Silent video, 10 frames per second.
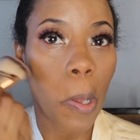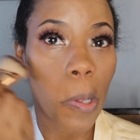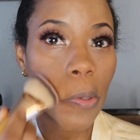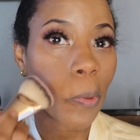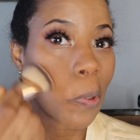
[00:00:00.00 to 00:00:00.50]

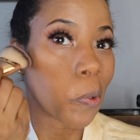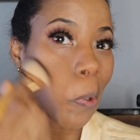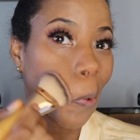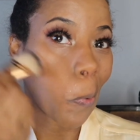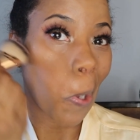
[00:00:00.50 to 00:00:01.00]
So we're just
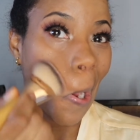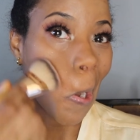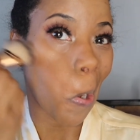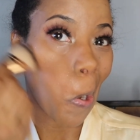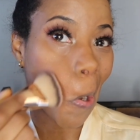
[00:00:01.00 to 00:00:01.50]
gonna go
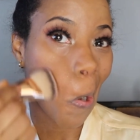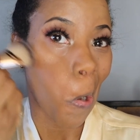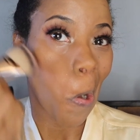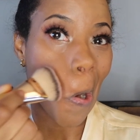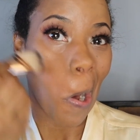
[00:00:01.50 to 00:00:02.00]
ahead
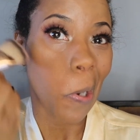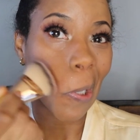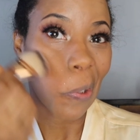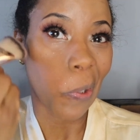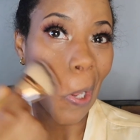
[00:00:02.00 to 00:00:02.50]
and
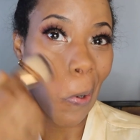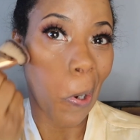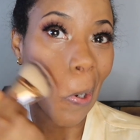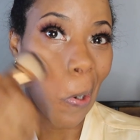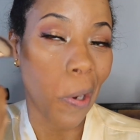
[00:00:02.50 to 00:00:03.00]
dust that
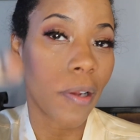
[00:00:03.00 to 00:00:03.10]
on.